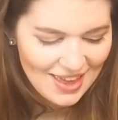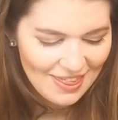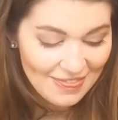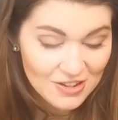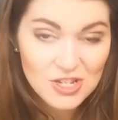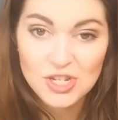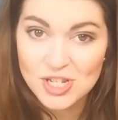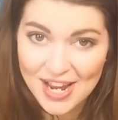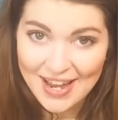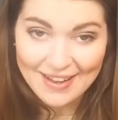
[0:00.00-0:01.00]
the
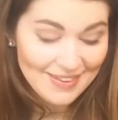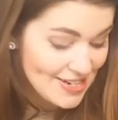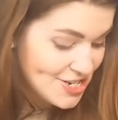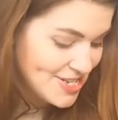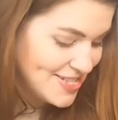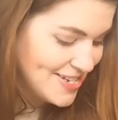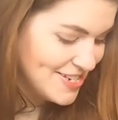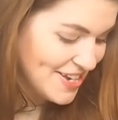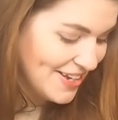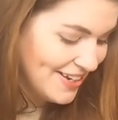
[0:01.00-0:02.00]
chair that she's
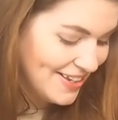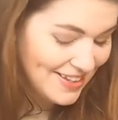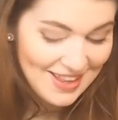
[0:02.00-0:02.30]
sitting in,